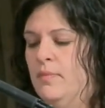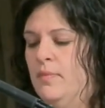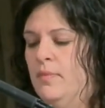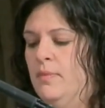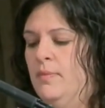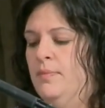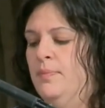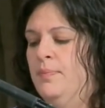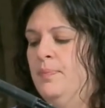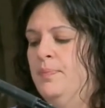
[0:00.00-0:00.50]

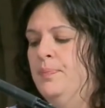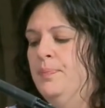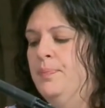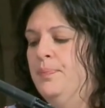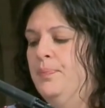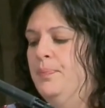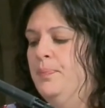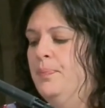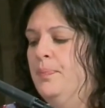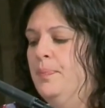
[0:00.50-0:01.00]

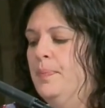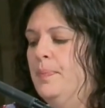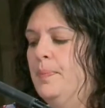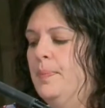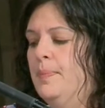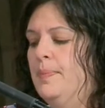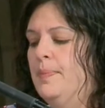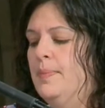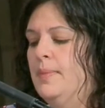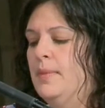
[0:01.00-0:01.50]

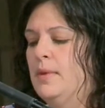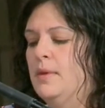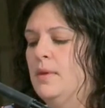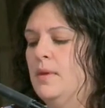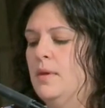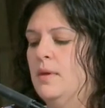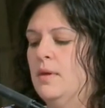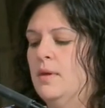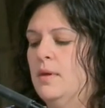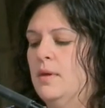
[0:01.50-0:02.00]

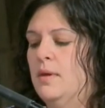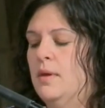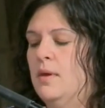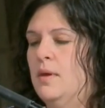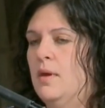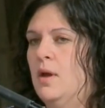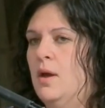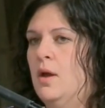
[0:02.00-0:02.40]
(no one is talking)